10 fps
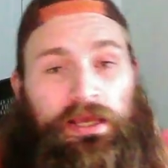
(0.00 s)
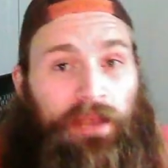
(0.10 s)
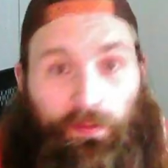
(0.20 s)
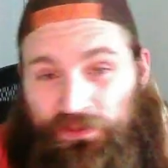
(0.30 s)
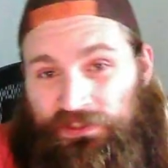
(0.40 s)

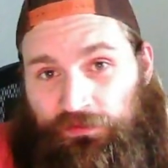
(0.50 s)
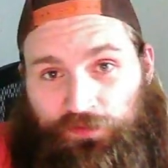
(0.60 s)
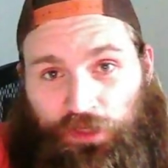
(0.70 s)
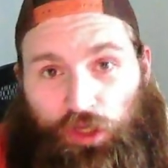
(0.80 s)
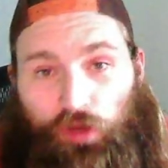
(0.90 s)
Now this is a
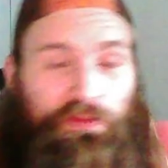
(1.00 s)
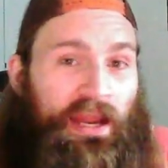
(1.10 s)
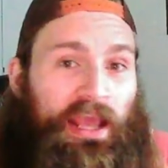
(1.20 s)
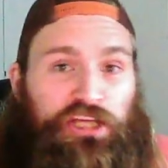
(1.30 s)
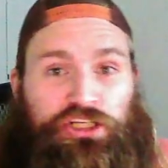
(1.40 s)
video that
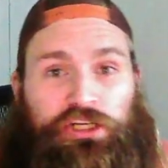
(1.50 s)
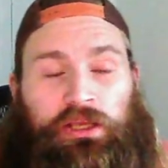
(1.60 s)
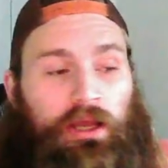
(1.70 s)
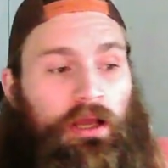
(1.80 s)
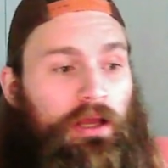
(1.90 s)
I
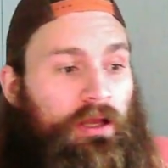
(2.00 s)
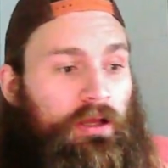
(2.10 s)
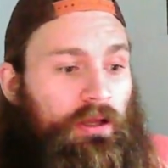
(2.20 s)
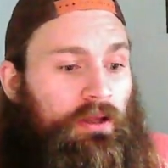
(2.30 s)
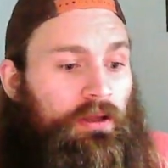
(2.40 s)
actually
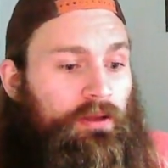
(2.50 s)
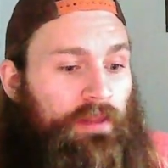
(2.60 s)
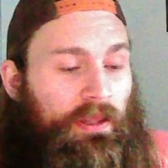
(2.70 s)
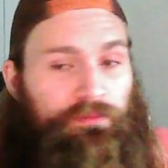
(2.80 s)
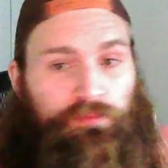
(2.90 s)

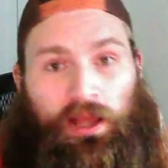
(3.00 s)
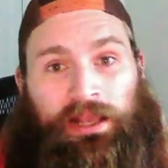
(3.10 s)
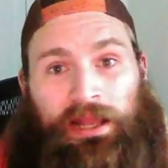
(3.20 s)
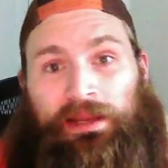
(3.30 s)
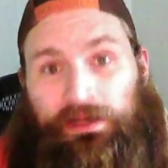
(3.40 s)
I
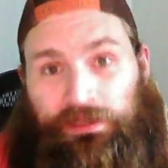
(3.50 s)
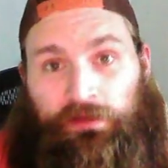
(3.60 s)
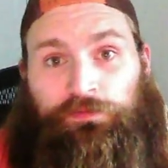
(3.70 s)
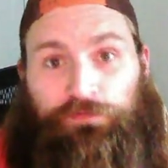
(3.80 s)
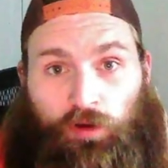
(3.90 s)
got an
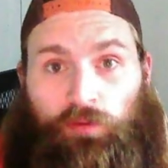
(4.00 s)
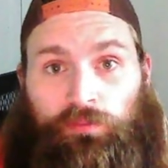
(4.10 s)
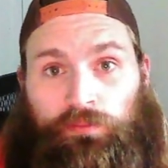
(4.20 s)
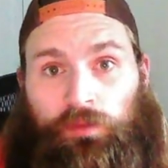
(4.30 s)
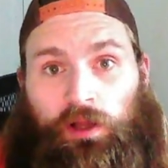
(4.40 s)
idea
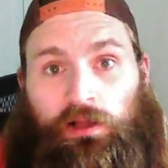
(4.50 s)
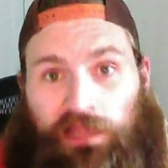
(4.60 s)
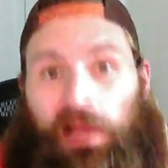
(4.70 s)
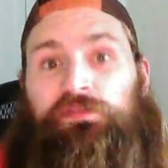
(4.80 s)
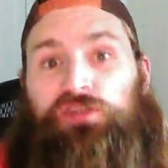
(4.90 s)
from a
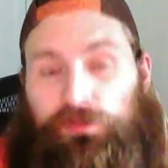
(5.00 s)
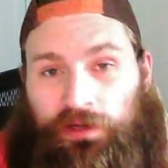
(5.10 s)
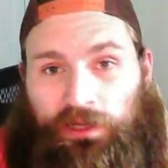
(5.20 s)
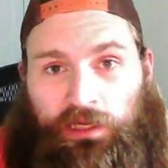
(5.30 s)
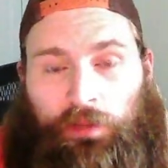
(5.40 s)
live stream I
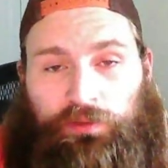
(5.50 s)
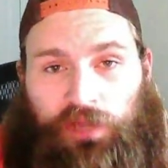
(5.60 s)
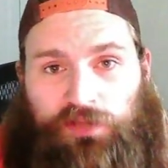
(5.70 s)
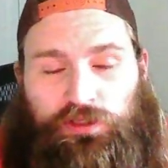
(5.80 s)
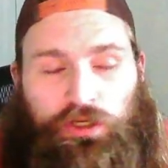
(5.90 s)
did a couple
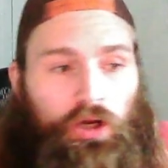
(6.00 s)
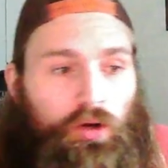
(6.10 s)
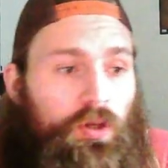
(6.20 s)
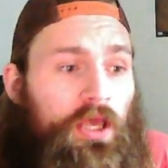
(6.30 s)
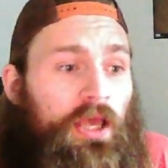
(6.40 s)
days
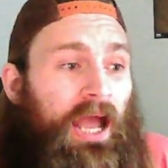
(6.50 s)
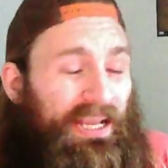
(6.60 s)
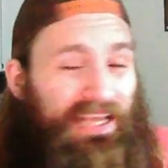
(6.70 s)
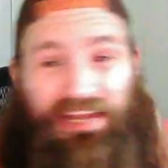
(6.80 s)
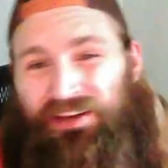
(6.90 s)
ago. I
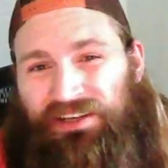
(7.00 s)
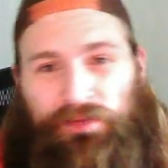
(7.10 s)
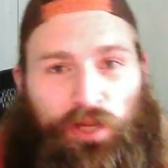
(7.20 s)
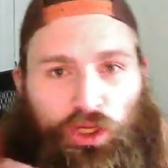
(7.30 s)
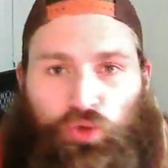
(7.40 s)
kind of
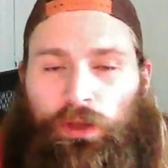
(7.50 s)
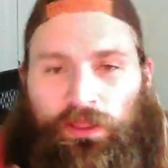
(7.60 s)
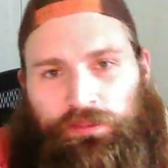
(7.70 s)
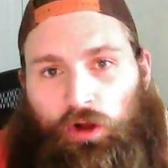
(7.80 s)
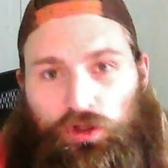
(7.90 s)
did my
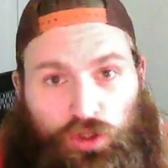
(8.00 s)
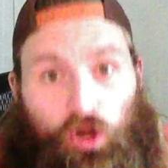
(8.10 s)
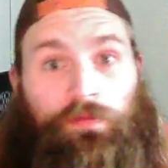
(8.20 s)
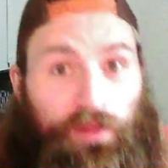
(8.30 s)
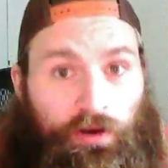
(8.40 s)
quick thoughts
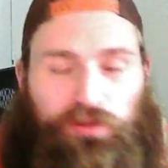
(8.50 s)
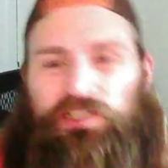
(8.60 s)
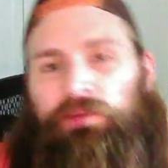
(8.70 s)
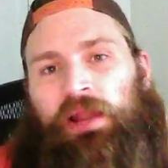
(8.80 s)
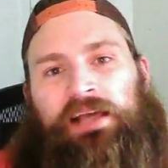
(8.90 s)
on there.
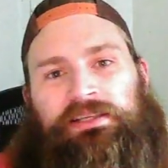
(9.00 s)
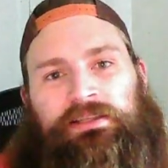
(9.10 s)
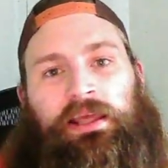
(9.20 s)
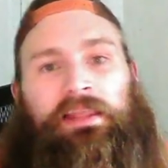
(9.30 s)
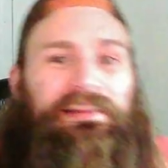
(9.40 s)
Someone asked
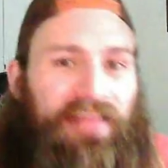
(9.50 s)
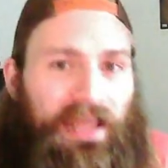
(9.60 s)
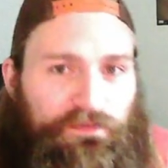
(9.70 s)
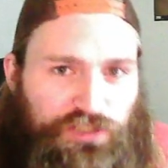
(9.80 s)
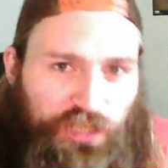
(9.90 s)
it in the
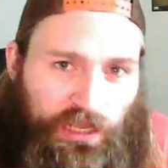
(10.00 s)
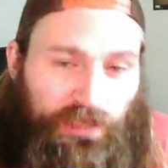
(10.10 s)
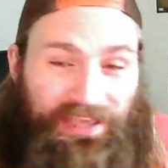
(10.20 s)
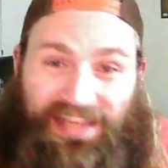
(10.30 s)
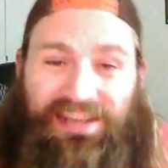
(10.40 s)
live chat.
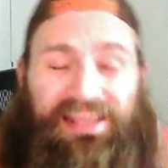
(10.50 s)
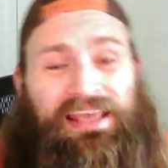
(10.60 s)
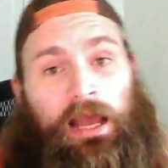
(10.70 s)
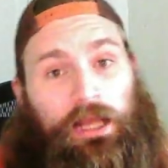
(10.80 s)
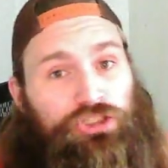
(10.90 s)
Again,
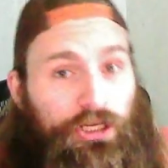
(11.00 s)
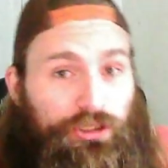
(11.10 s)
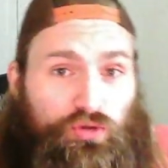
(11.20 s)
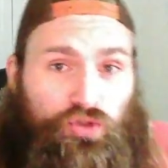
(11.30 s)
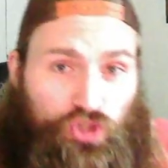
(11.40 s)
I
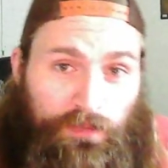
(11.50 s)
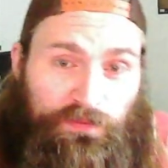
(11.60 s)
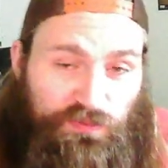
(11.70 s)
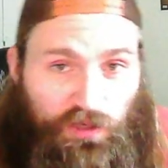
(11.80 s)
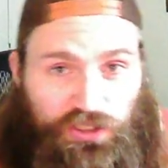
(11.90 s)
don't stream
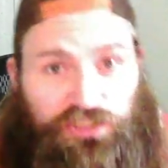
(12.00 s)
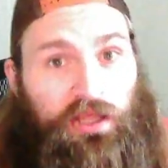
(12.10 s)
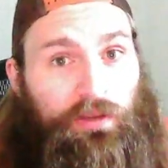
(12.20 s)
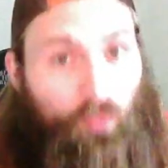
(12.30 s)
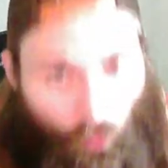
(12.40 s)
as much as
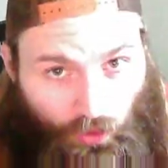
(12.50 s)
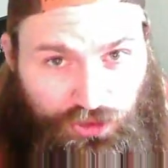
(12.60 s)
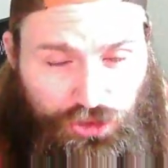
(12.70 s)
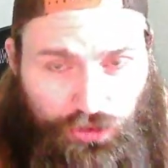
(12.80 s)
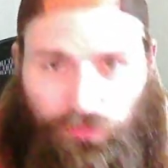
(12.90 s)
I
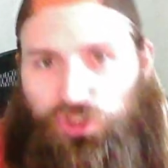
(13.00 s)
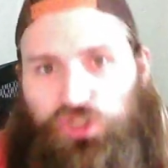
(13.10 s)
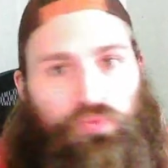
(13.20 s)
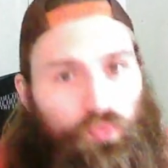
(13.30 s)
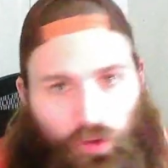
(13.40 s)
want to,
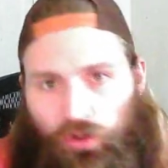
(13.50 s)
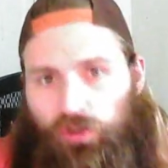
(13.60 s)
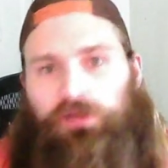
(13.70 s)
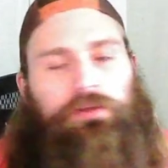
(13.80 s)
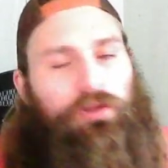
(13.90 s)
just
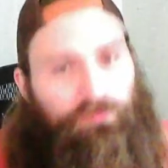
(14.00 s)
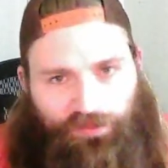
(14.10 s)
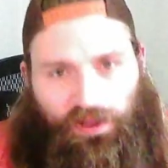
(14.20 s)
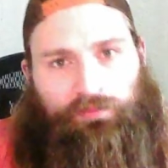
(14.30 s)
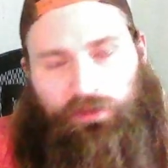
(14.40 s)
work, you know,
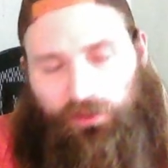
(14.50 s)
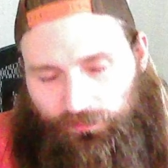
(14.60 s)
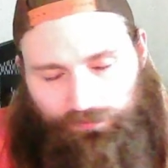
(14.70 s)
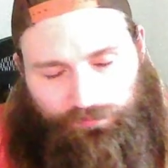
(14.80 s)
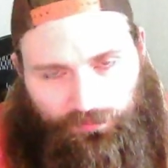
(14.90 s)
family,
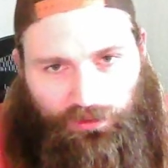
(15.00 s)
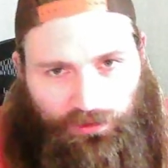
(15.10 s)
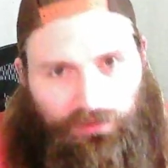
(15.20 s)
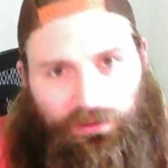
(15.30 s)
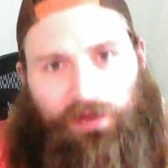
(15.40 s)

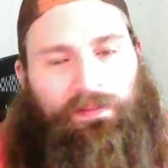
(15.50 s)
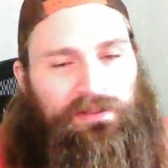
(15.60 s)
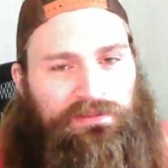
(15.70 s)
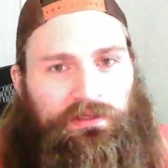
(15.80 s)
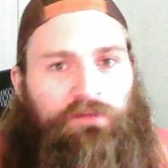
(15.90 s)
a lot of
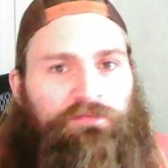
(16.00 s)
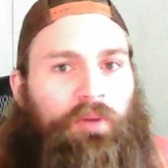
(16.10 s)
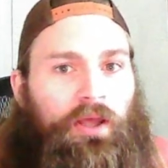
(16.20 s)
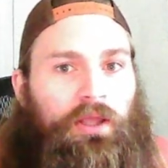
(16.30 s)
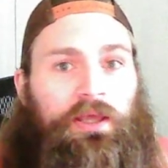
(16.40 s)
that stuff.
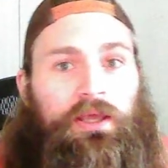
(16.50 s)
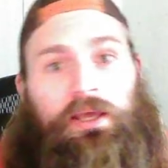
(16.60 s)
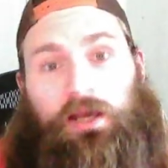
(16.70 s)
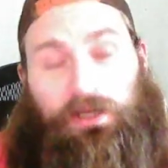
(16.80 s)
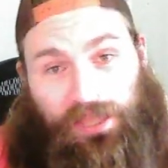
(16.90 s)
But
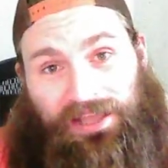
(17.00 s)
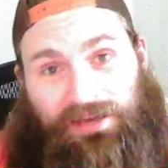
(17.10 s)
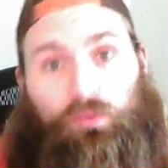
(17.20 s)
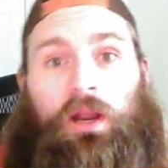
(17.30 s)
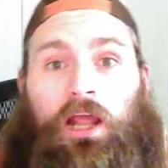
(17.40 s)

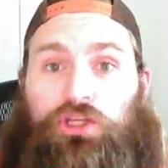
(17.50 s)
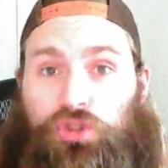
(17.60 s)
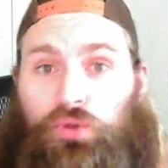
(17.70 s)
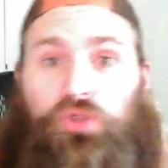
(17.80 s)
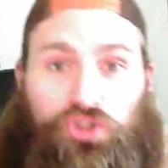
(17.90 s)
again, when I
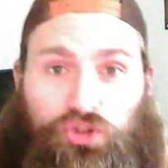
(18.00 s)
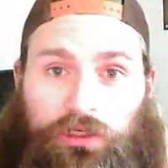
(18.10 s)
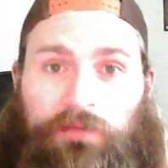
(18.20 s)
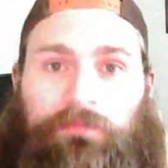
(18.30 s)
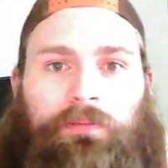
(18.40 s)
do
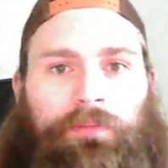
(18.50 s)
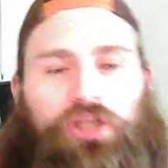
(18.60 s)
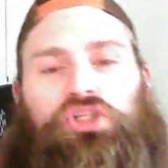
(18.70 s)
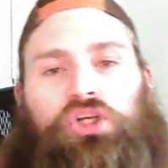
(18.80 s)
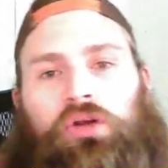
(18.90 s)
stream, make
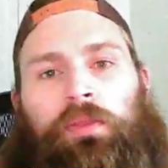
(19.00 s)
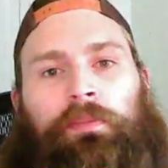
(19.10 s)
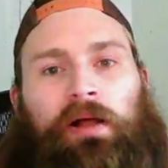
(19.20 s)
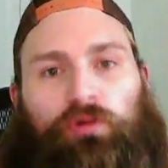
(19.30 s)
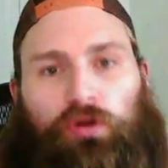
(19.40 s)
sure the
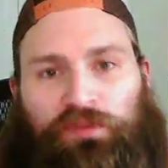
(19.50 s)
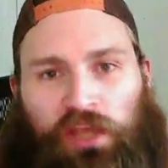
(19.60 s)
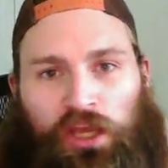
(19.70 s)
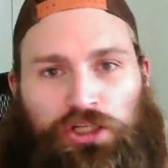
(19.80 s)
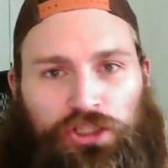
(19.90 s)
bell
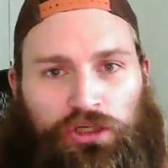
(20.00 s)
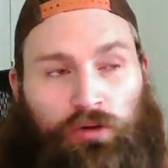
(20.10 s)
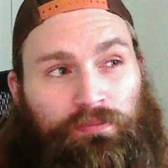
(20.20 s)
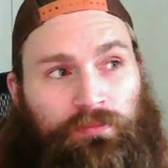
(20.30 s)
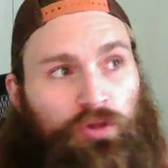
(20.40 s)

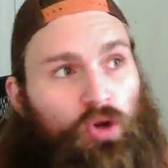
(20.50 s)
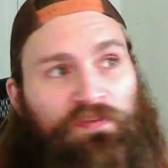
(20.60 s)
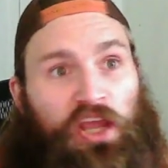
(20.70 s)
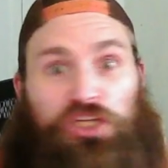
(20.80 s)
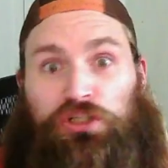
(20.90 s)

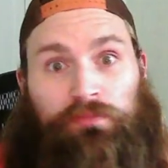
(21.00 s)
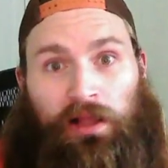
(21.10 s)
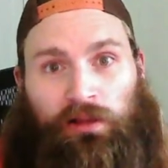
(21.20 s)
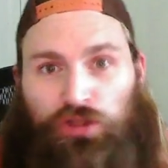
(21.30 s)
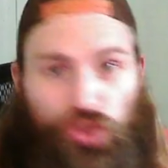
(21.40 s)
notification
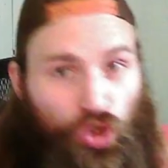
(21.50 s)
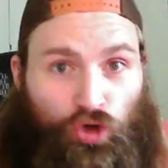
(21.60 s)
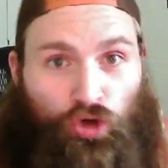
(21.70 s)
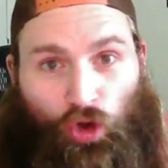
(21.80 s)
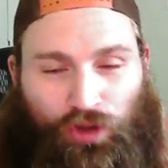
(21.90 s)
bell is
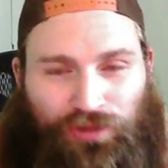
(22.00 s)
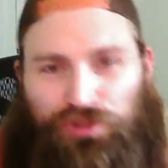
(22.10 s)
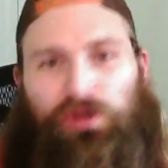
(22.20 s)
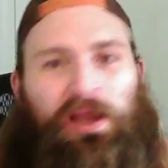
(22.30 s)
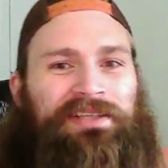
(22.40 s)
turned on
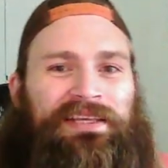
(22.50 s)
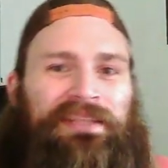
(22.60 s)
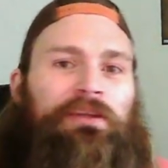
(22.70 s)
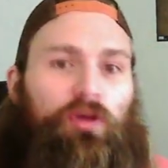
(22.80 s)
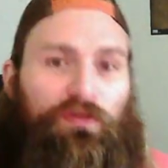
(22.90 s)
so you guys get
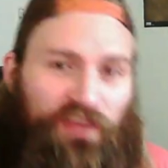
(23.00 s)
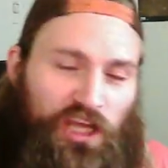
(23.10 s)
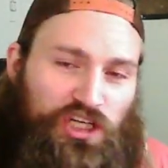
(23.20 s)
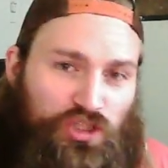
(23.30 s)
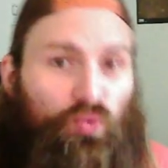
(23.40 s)
the
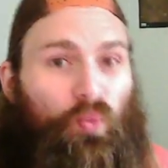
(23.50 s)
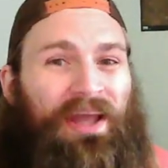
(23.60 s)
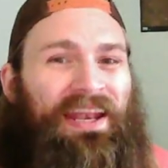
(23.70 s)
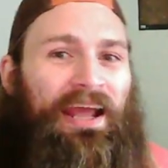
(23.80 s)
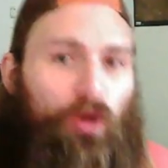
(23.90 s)
notifications
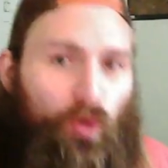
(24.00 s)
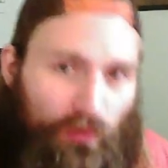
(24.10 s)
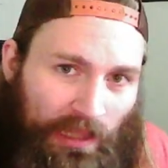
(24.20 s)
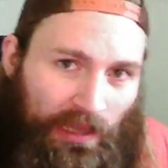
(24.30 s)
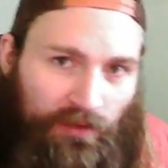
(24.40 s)
when I go
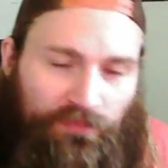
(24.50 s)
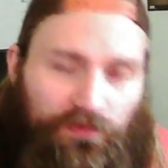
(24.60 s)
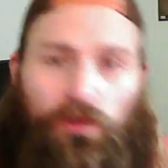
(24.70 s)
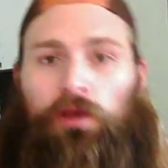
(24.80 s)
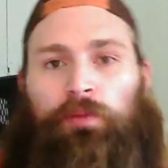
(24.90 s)
live,
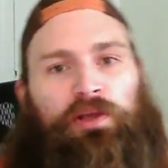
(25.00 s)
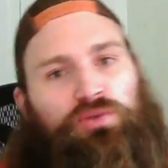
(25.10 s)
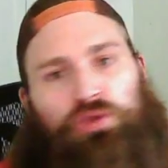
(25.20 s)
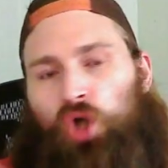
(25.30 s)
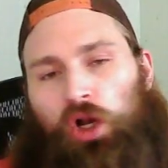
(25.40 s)
because
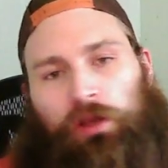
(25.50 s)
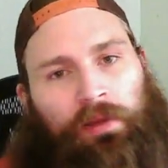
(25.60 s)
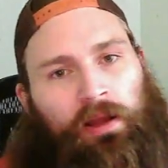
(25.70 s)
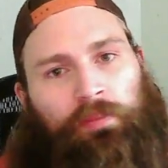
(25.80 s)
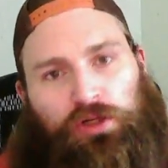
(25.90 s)
we talk
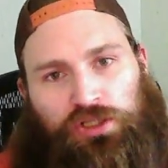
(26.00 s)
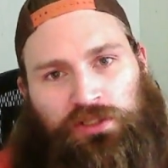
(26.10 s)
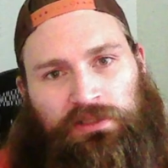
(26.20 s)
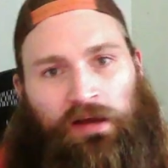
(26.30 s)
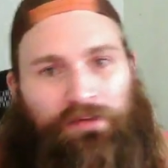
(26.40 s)
about a bunch of
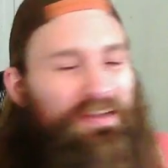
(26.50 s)
stuff.